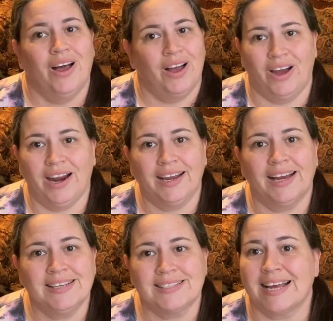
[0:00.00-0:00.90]
All
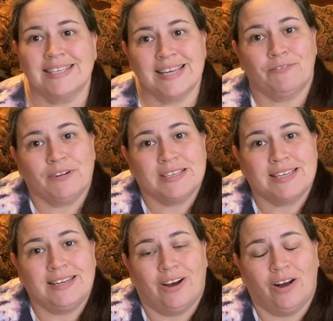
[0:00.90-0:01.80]
right, guys, that's it for the
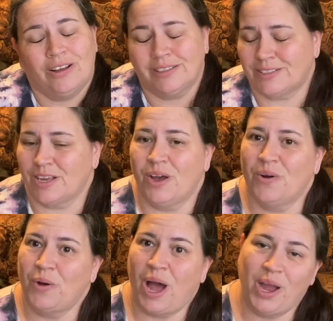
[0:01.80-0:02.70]
seed haul.
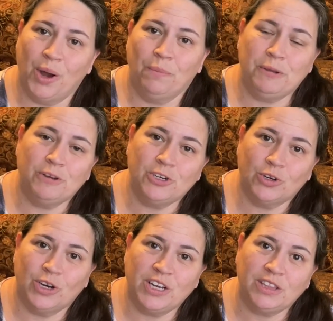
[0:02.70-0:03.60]
So I hope you
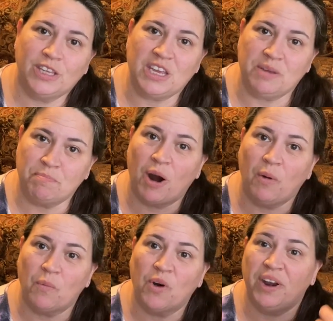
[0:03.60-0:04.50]
enjoyed the
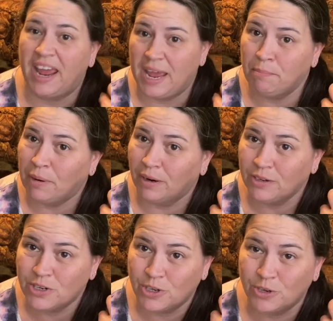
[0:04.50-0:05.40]
part one and
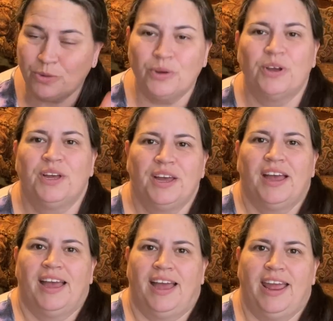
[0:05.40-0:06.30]
part two
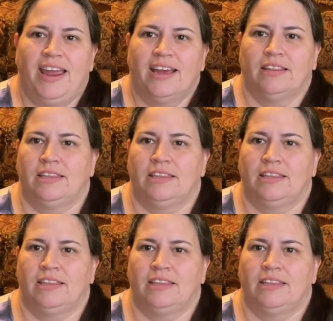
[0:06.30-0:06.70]
and